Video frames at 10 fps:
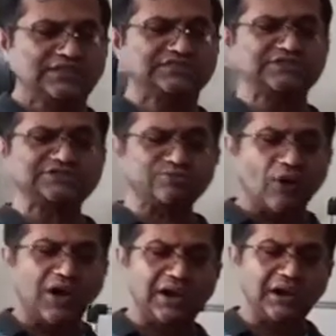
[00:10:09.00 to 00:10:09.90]
The
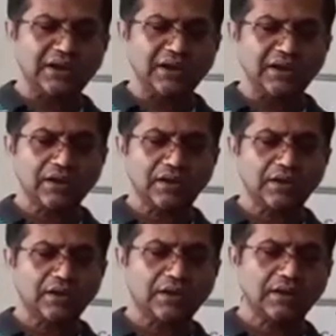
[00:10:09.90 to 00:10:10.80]
small,
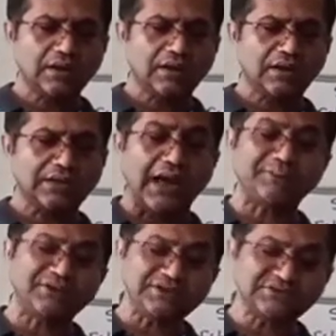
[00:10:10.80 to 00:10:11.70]

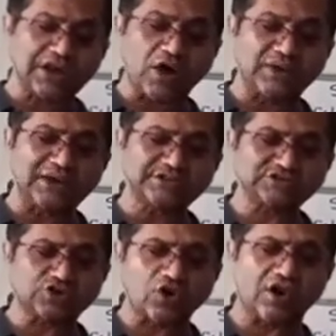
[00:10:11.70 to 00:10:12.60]
after scouring,
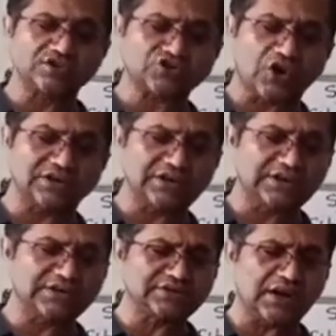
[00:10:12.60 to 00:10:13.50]
sorting
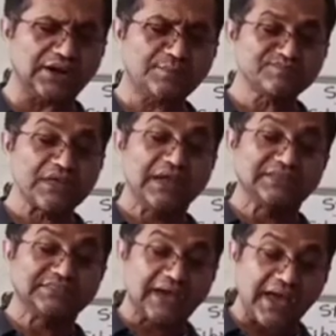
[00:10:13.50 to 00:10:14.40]
is done,
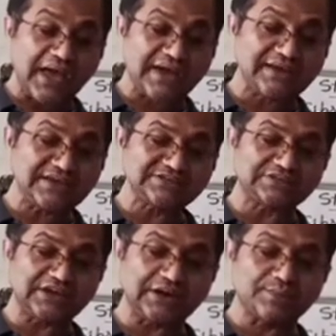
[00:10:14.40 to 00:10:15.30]
the hairy
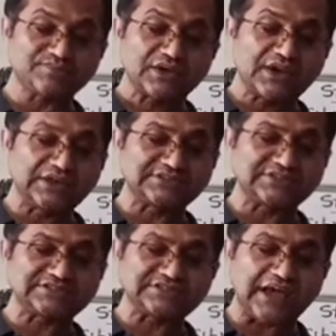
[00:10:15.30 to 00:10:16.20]
skin is
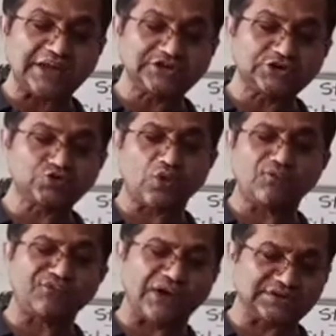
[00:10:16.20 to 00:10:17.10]
sent to
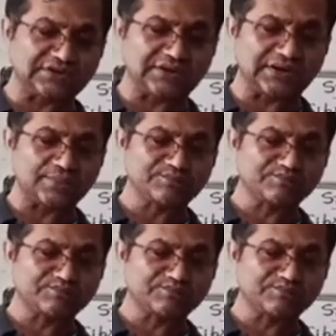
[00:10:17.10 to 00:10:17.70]
a factory